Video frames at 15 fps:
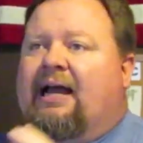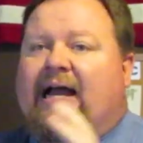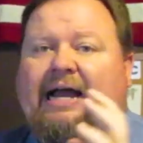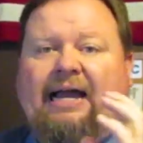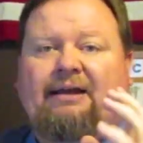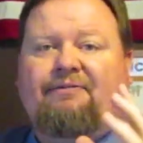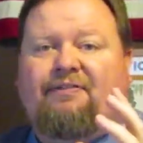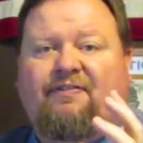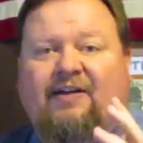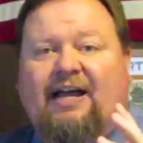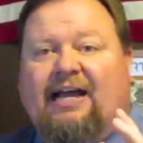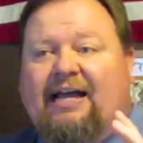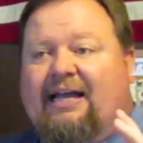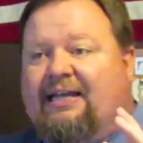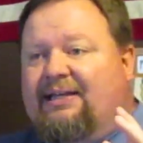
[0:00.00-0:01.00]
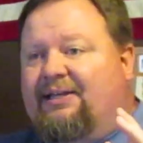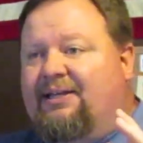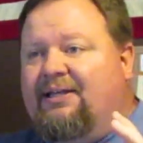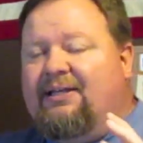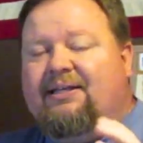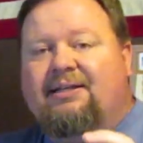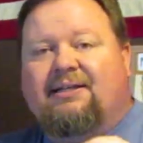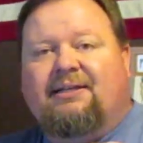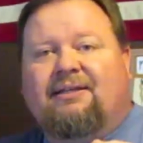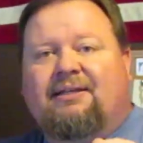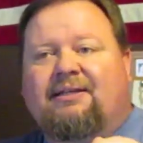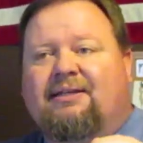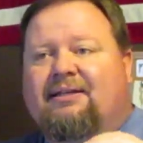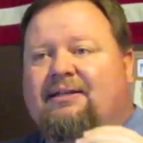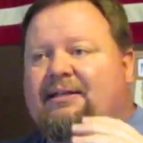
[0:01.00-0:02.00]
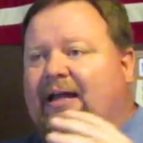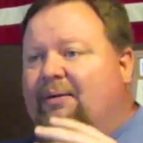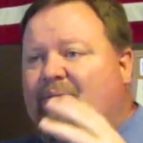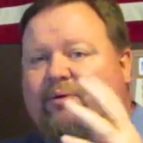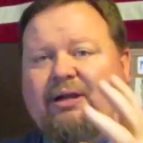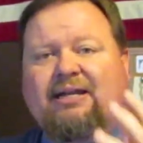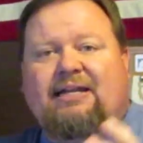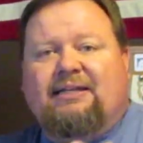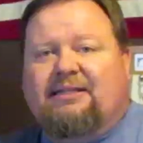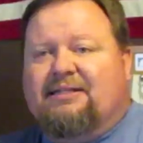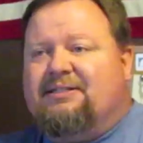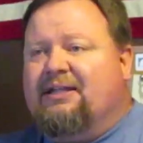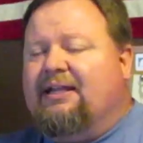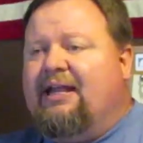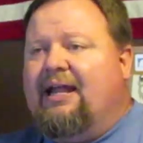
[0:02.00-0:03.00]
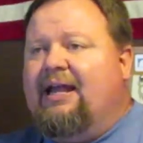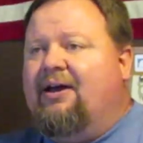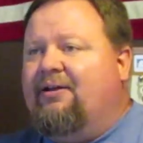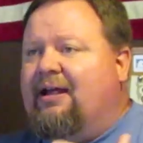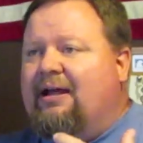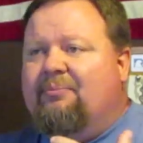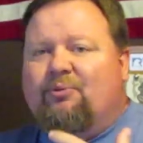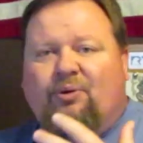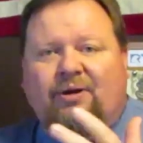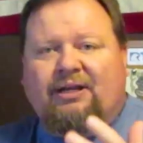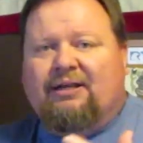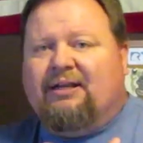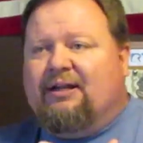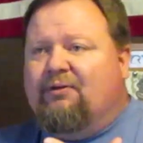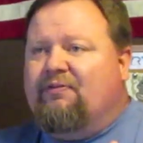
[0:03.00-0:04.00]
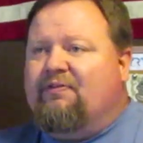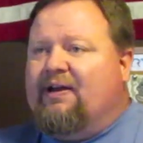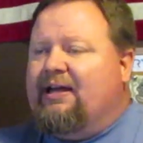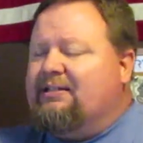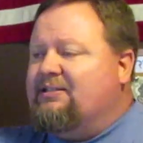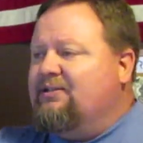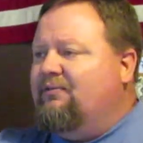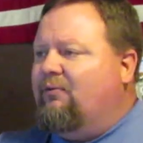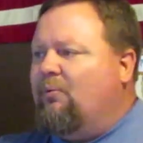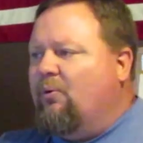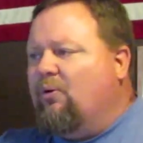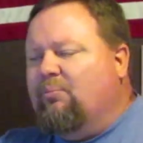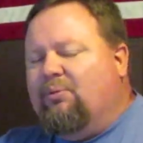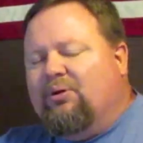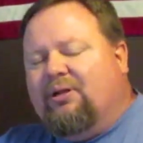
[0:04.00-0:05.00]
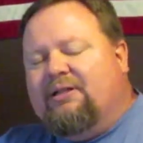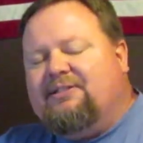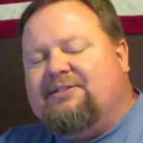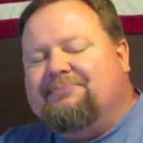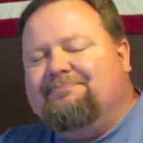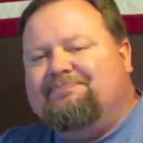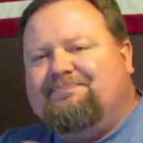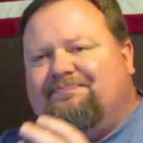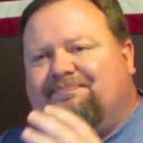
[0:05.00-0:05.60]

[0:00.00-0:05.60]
I'm reading this account, I'm wanting to go find Civil War bullets.